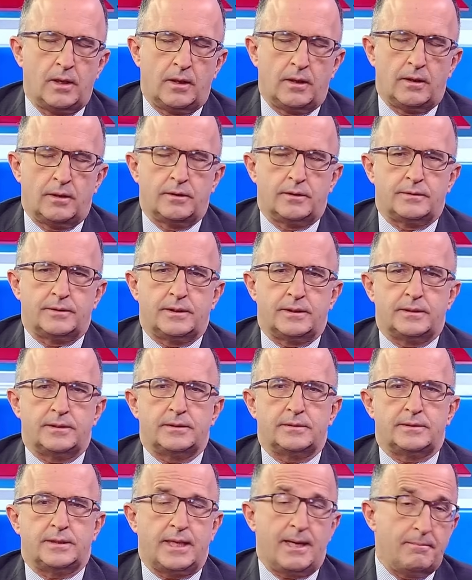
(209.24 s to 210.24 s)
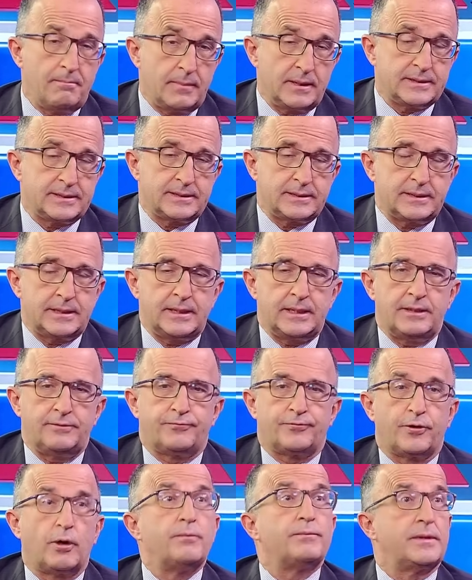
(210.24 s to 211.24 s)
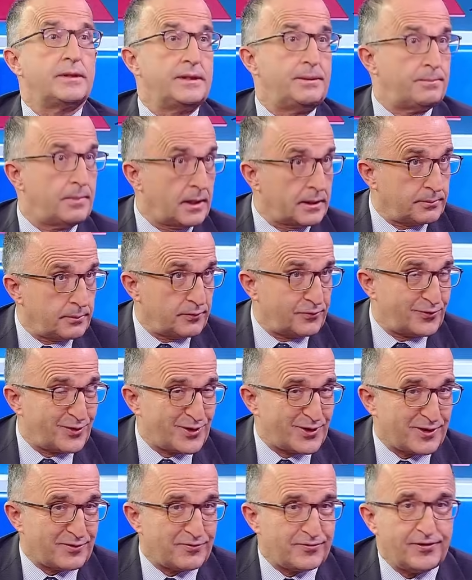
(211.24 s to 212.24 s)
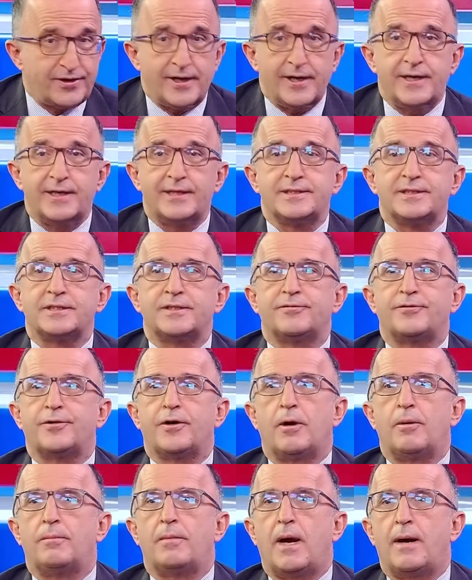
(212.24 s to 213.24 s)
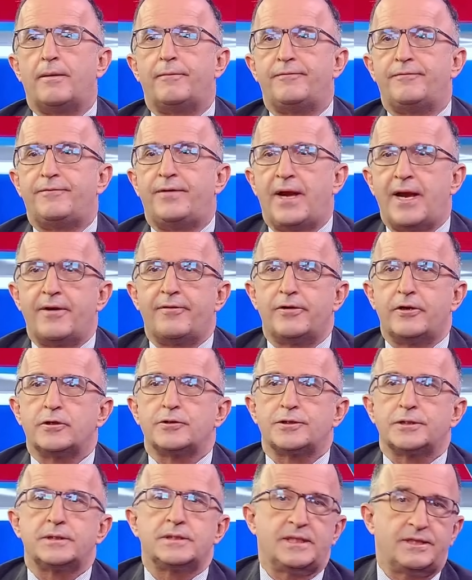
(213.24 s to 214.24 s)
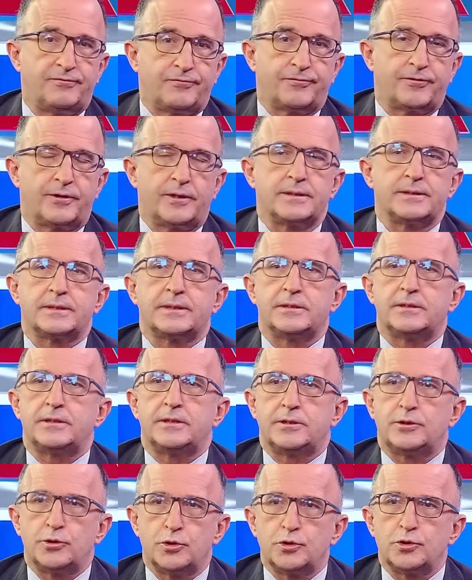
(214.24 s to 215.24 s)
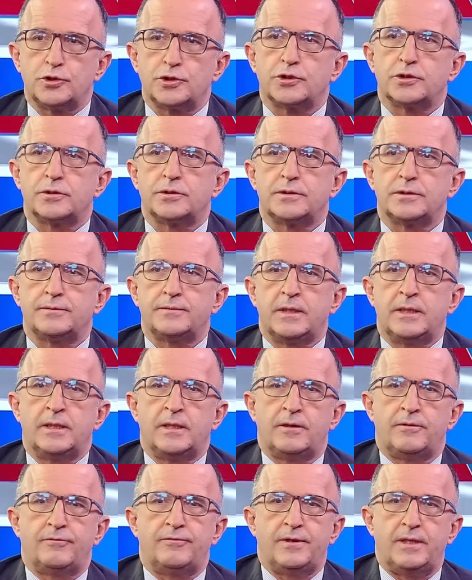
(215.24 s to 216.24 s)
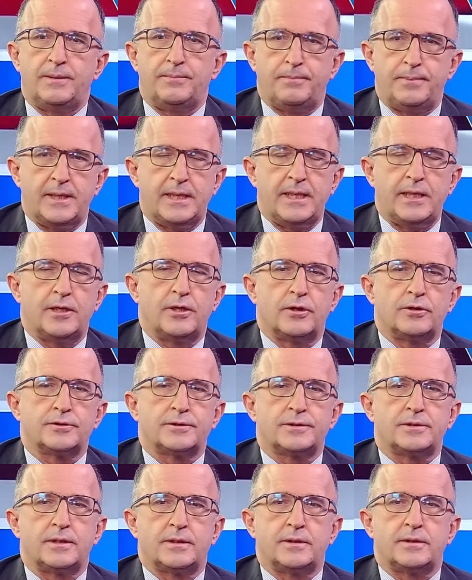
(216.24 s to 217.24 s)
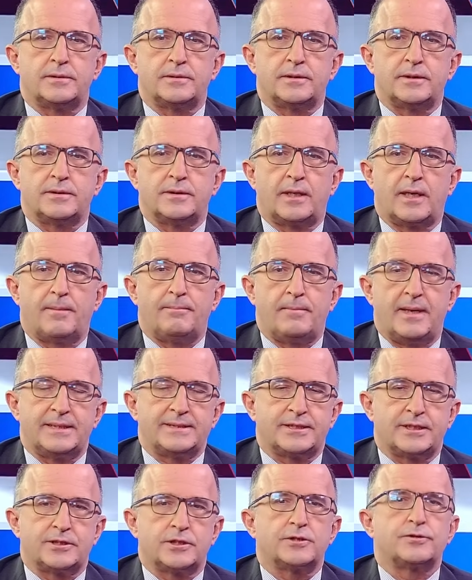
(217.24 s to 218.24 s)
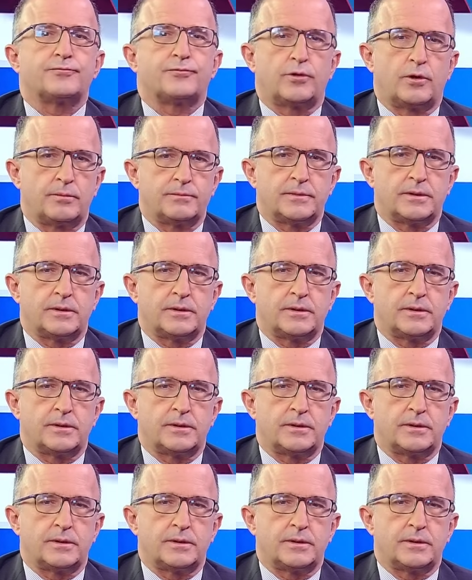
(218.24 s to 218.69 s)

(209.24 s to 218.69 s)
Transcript: the embassy, from the Department of Foreign Affairs, from various different institutions, Filipinos. There are messages from